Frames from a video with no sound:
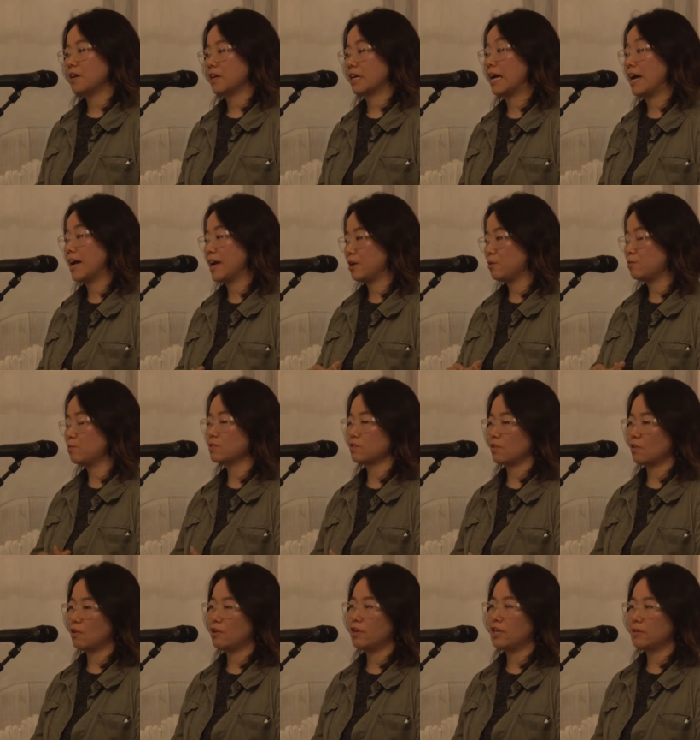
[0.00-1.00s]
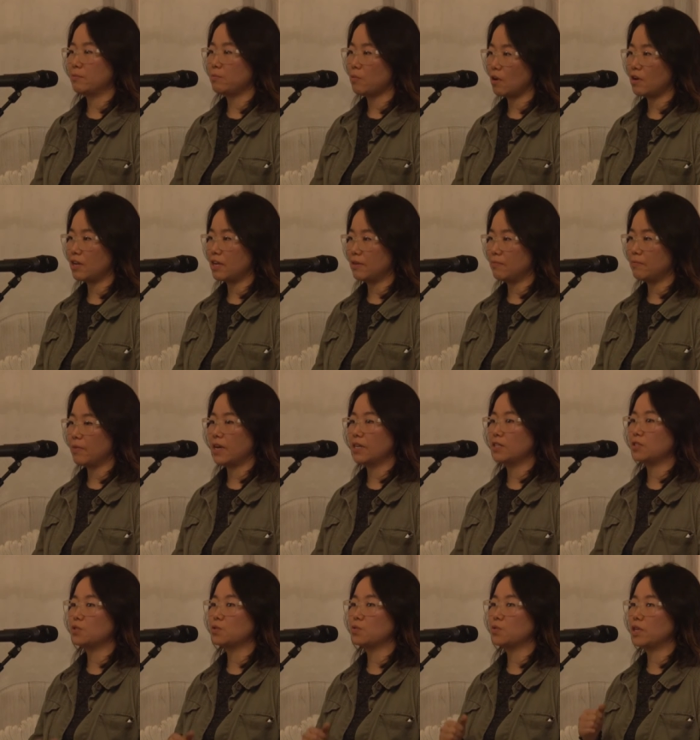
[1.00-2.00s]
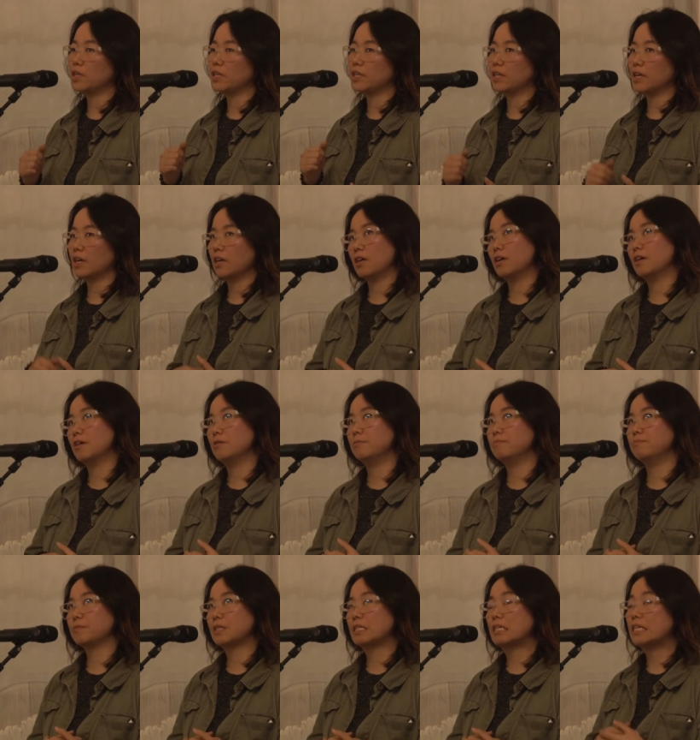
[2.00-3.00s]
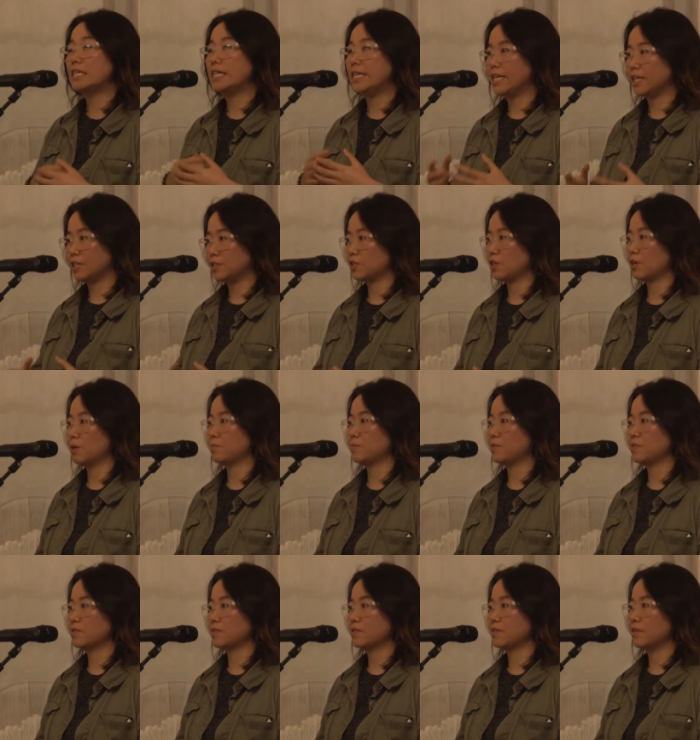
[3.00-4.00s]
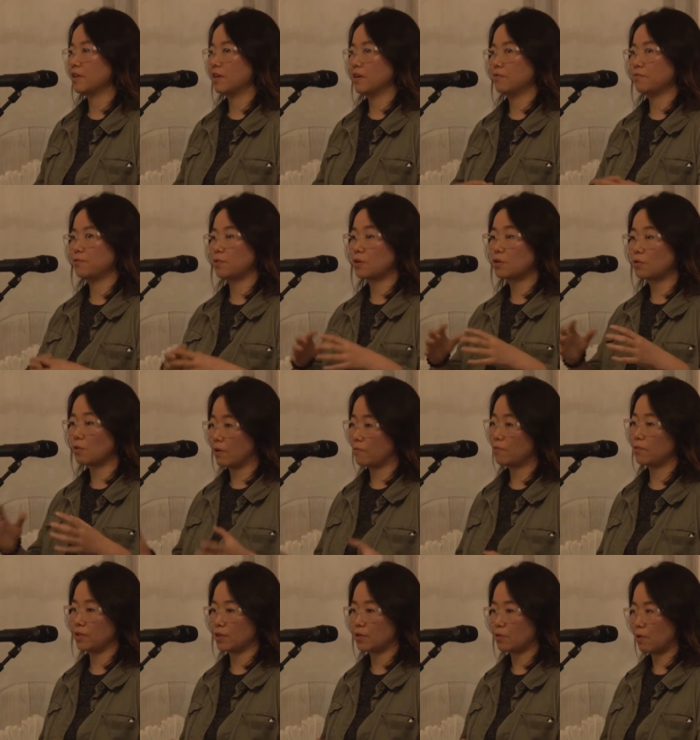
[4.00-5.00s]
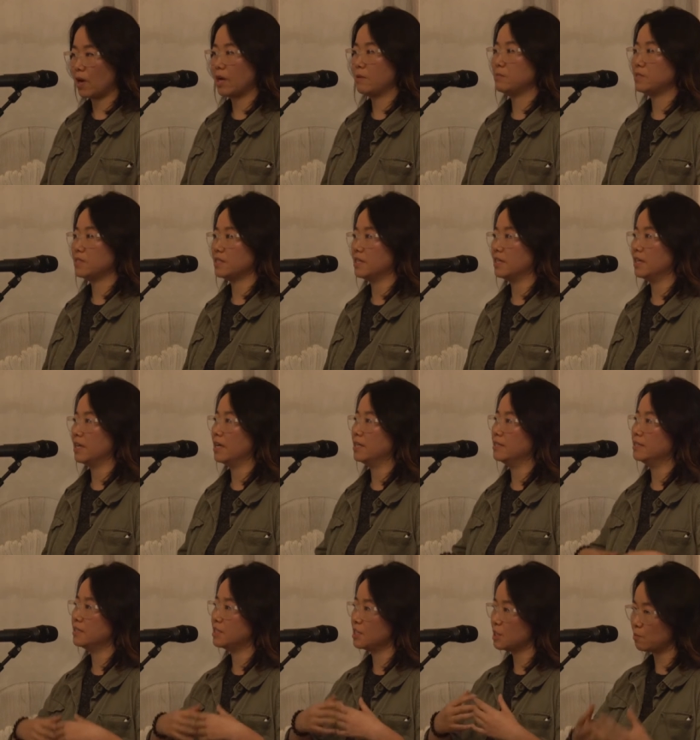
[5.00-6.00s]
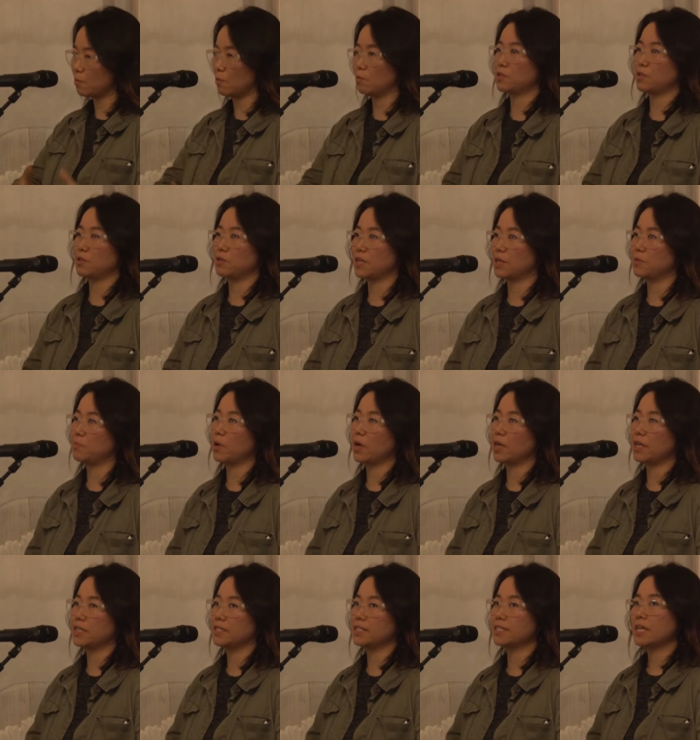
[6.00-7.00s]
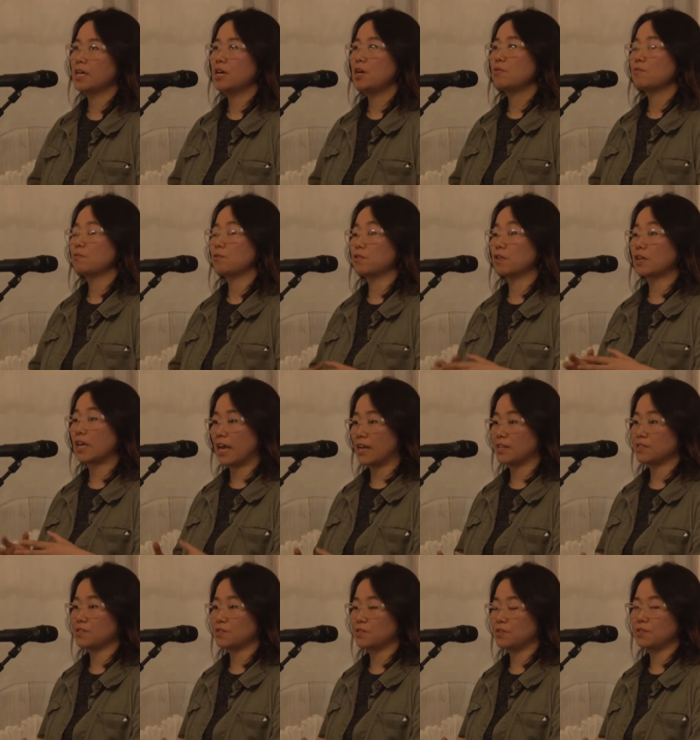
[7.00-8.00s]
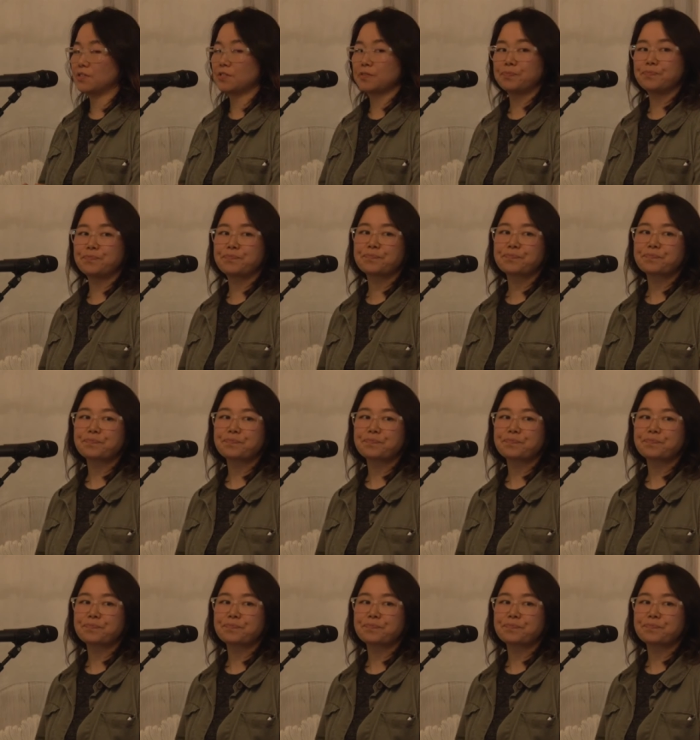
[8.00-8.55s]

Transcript: a guy who's earning money by doing um, cleaning jobs uh, for, for the crime scene and disposing dead bodies for the gangsters.